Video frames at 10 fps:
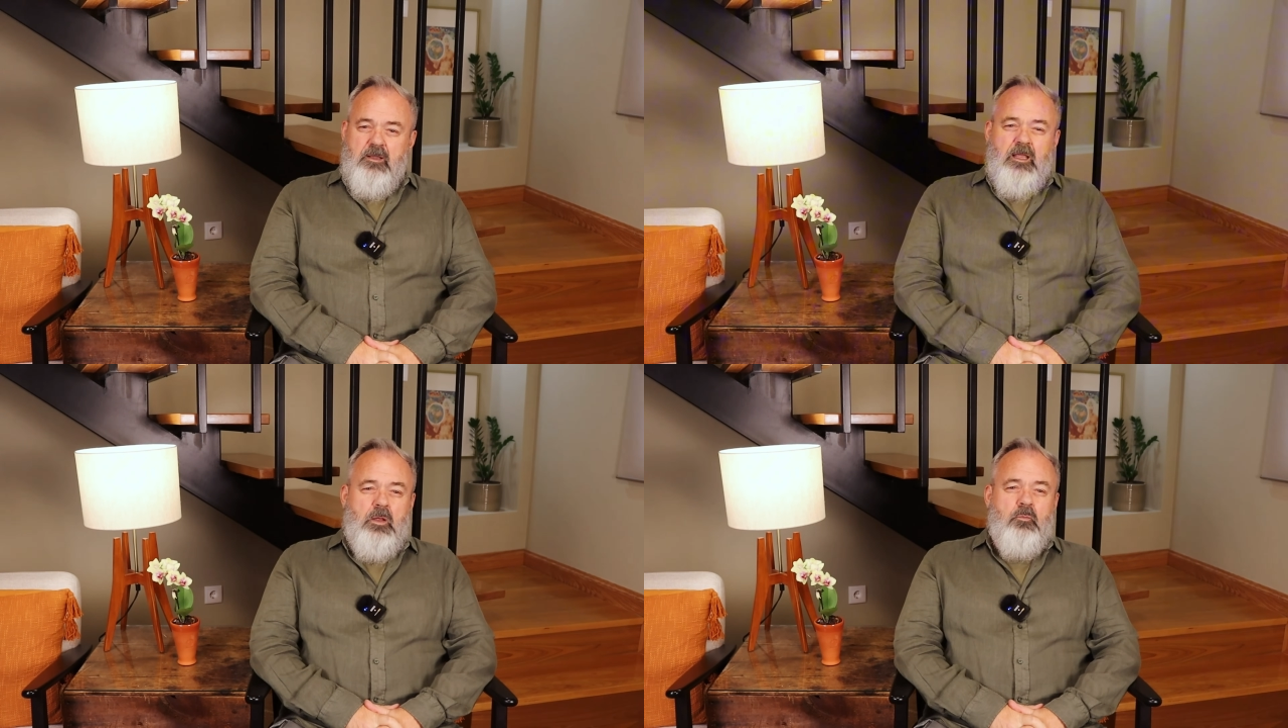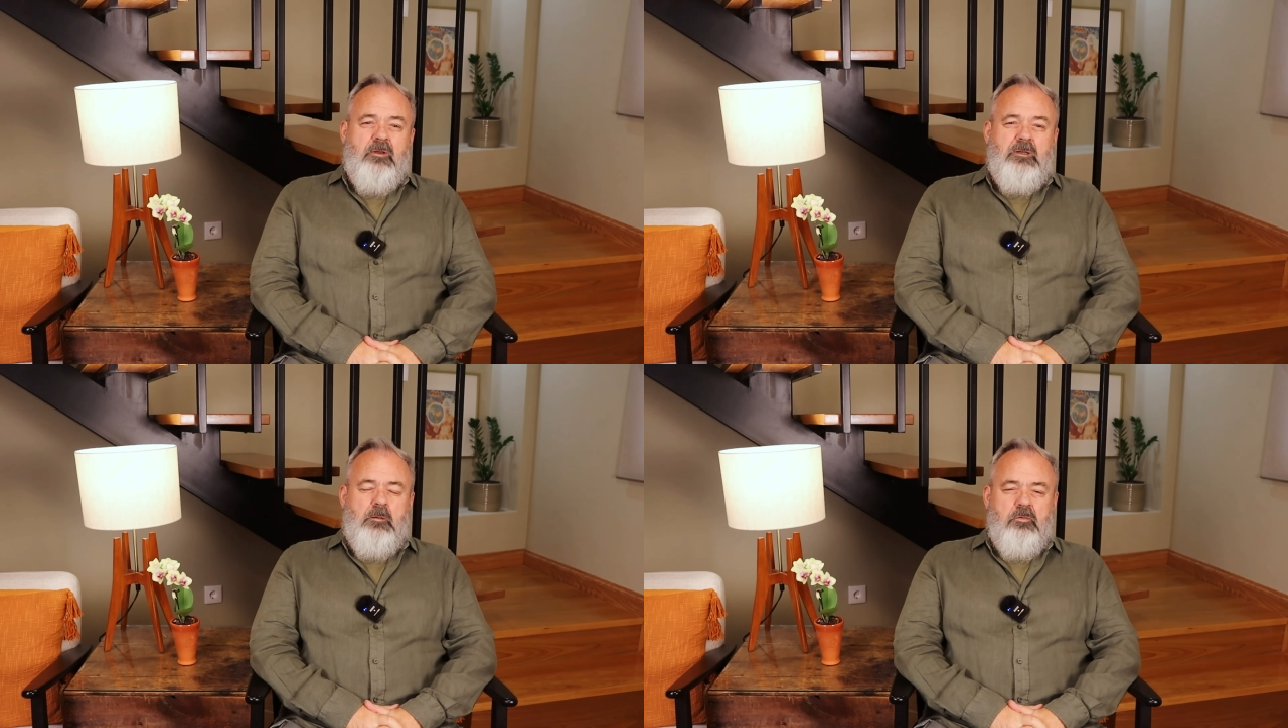and
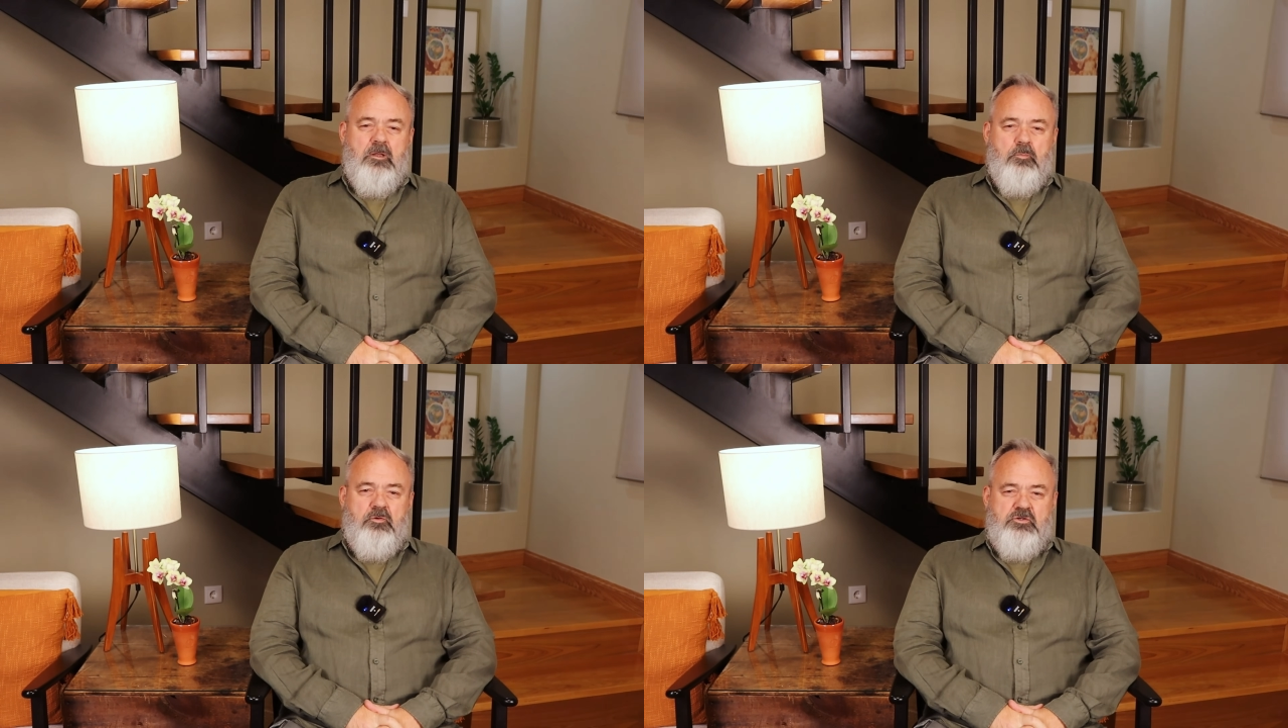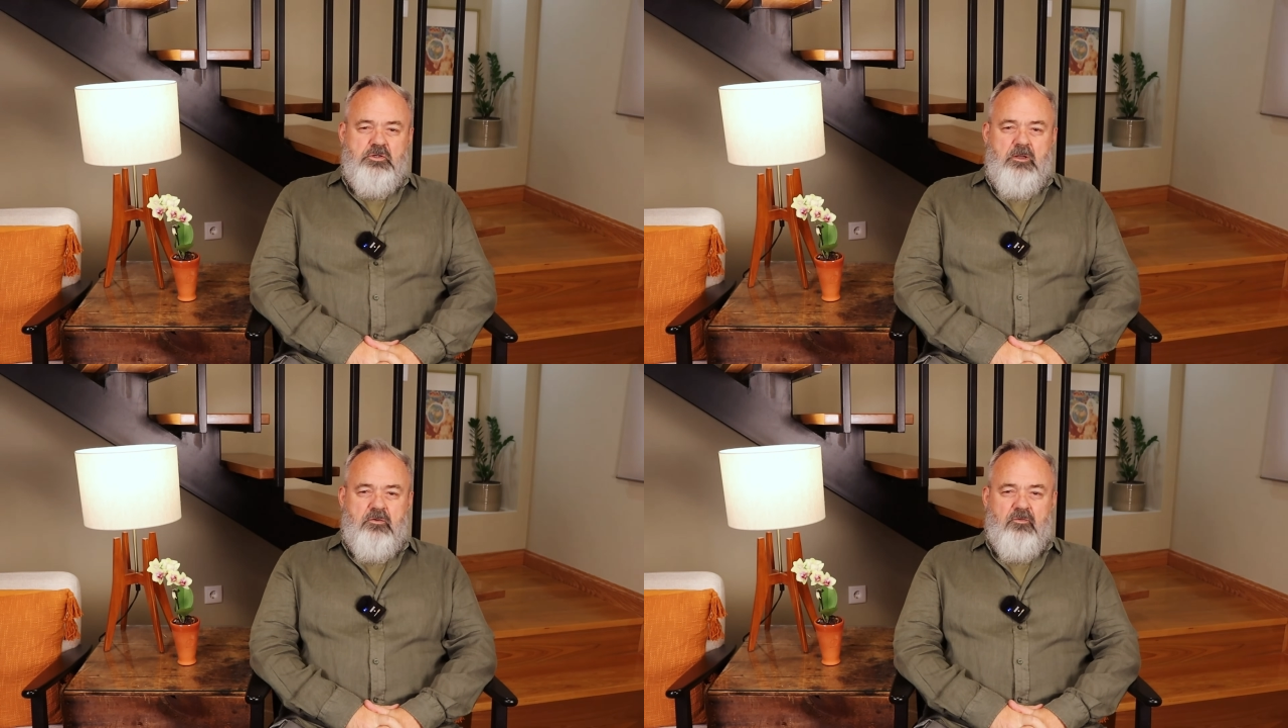we deeply
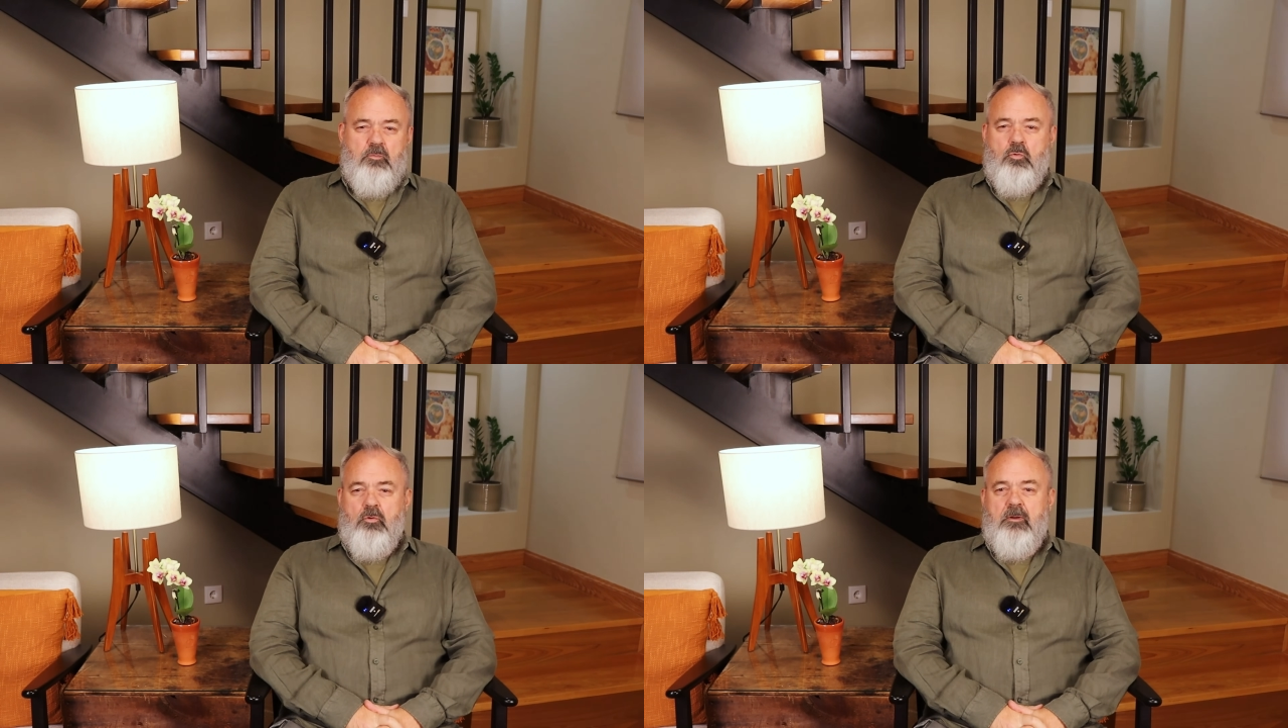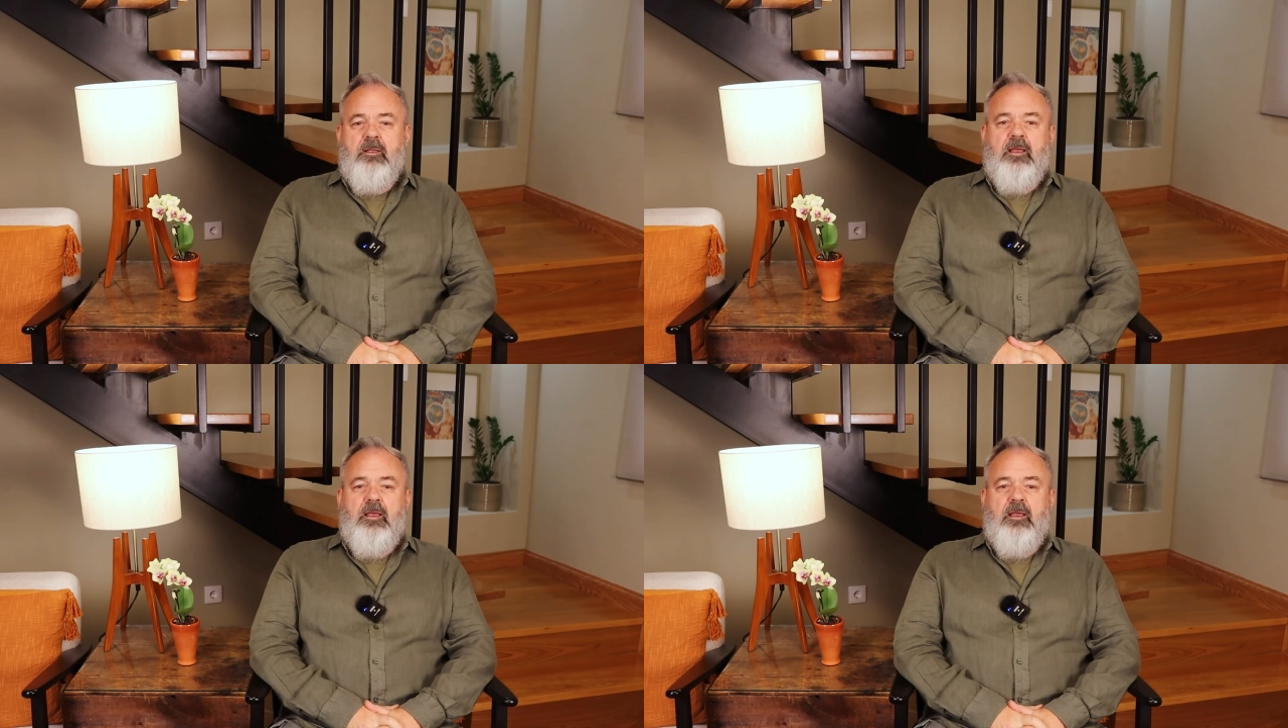appreciate your support